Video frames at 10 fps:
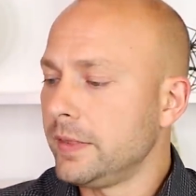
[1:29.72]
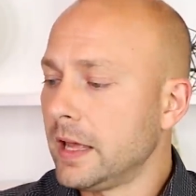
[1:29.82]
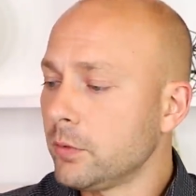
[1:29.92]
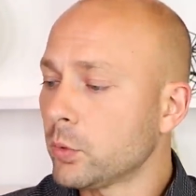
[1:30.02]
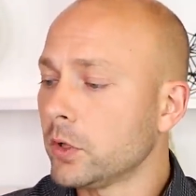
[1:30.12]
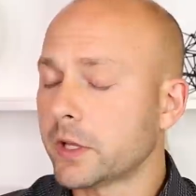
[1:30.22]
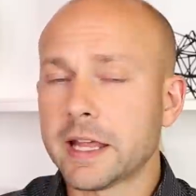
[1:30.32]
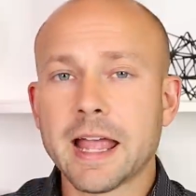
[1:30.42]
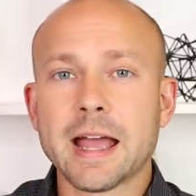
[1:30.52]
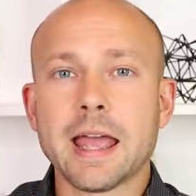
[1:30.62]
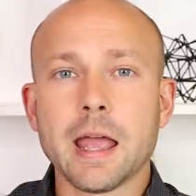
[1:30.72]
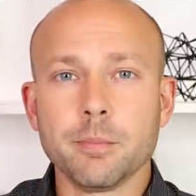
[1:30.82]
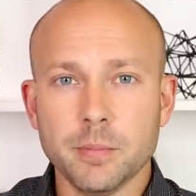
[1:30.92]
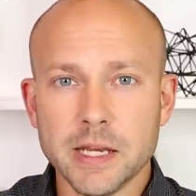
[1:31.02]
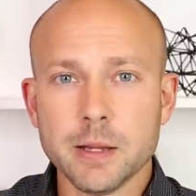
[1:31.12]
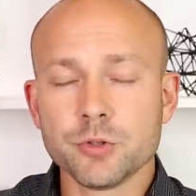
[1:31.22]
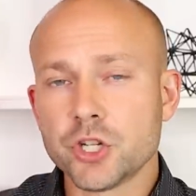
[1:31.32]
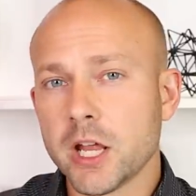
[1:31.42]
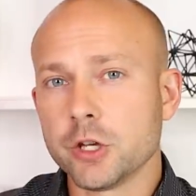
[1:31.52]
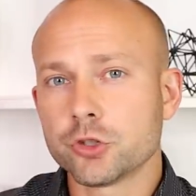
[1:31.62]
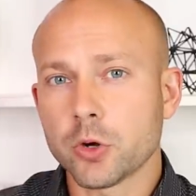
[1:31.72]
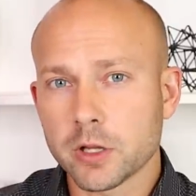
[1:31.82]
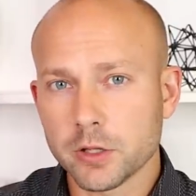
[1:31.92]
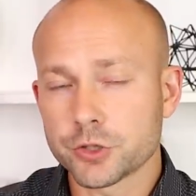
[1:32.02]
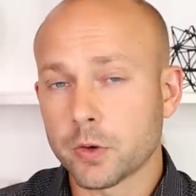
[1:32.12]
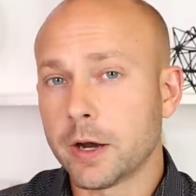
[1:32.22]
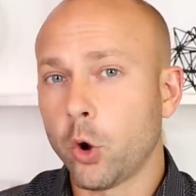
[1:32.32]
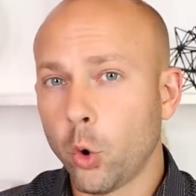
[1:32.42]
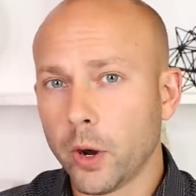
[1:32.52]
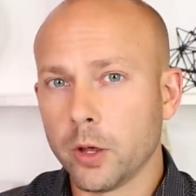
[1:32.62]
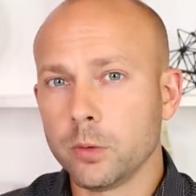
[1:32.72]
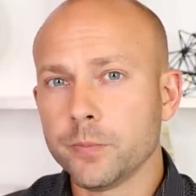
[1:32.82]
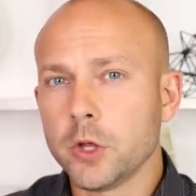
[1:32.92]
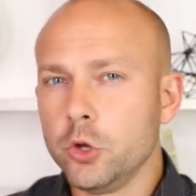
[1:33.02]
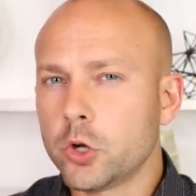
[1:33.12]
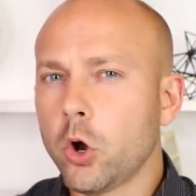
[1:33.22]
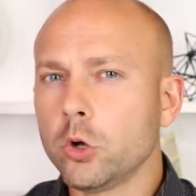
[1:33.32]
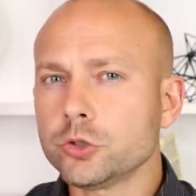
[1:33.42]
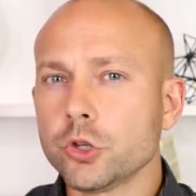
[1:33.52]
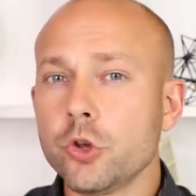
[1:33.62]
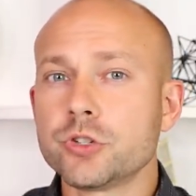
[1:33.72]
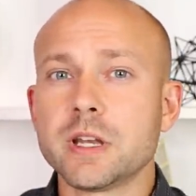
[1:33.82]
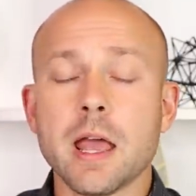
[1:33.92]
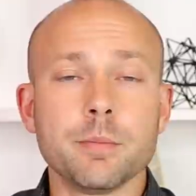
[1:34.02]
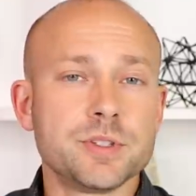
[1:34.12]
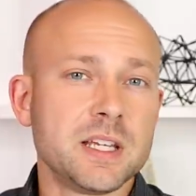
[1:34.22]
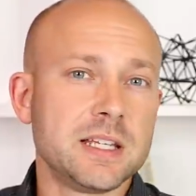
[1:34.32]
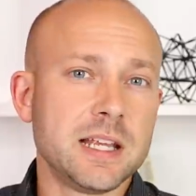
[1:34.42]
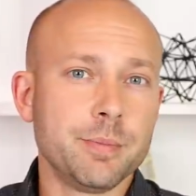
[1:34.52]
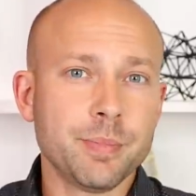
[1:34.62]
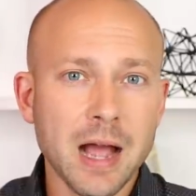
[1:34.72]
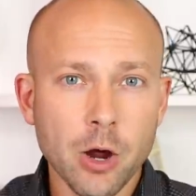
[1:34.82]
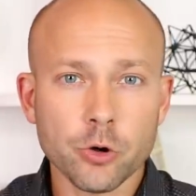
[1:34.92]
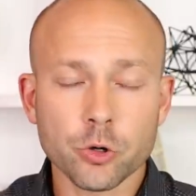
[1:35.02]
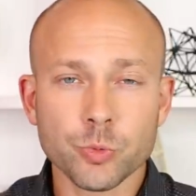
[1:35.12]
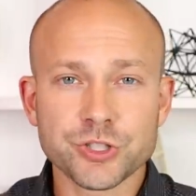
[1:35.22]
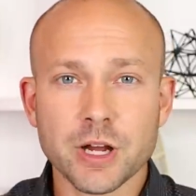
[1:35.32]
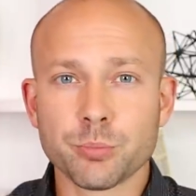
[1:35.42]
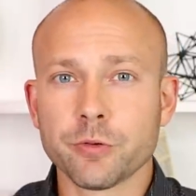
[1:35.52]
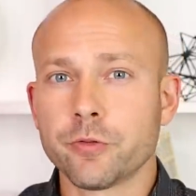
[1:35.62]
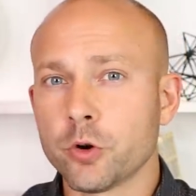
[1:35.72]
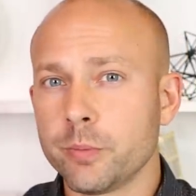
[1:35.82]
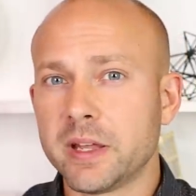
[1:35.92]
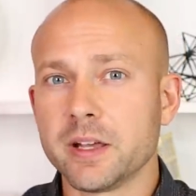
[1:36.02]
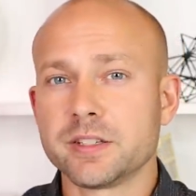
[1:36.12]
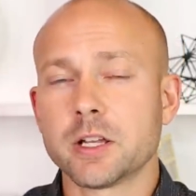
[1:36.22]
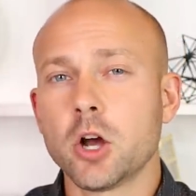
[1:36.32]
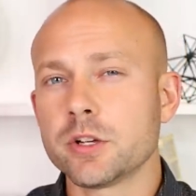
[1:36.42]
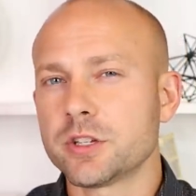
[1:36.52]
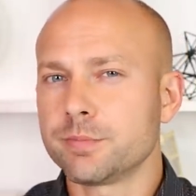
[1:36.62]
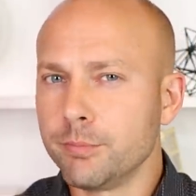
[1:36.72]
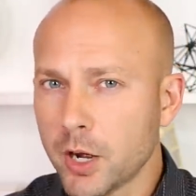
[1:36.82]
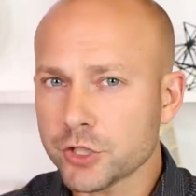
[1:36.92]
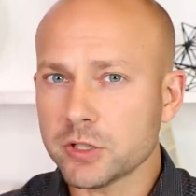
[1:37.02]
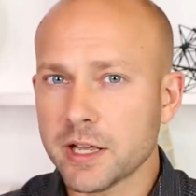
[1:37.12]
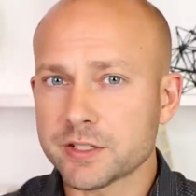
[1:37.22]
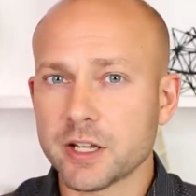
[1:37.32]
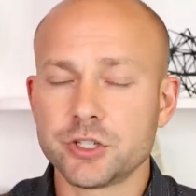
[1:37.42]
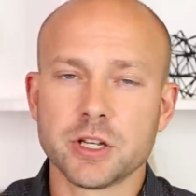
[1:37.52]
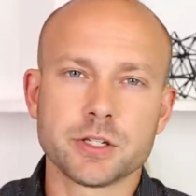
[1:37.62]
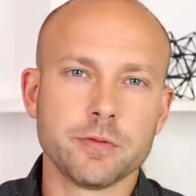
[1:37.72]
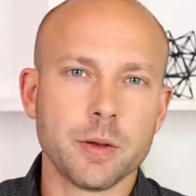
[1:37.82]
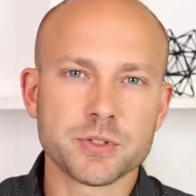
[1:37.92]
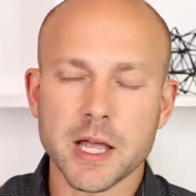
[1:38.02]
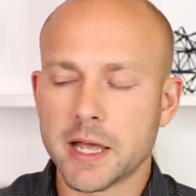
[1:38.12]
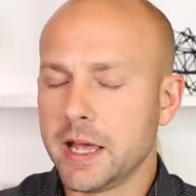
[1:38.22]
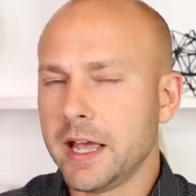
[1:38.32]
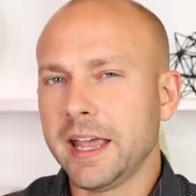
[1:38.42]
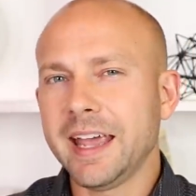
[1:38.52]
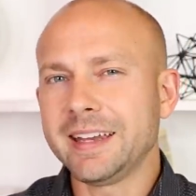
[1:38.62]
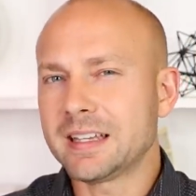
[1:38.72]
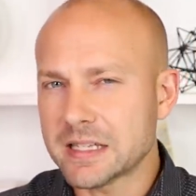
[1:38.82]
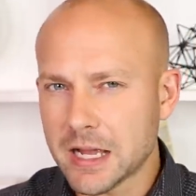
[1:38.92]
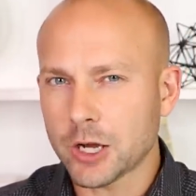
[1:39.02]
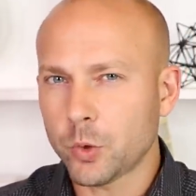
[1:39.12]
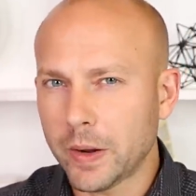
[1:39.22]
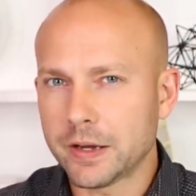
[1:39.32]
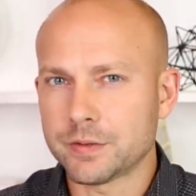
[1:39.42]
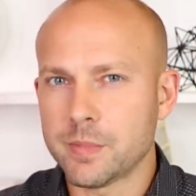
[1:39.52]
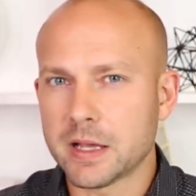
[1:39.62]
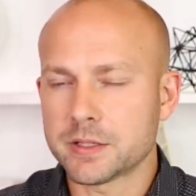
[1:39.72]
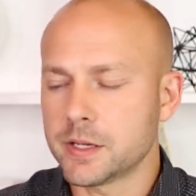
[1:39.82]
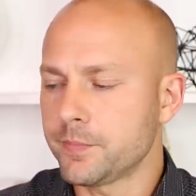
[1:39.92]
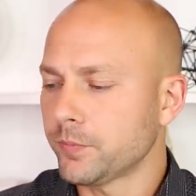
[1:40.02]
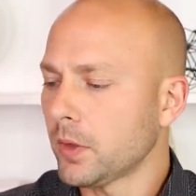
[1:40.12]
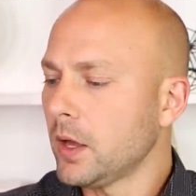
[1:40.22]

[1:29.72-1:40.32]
Then we're looking at medium chain triglyceride oil. You could also use an MCT powder, which I prefer because it causes much less digestive upset and it's not quite as messy.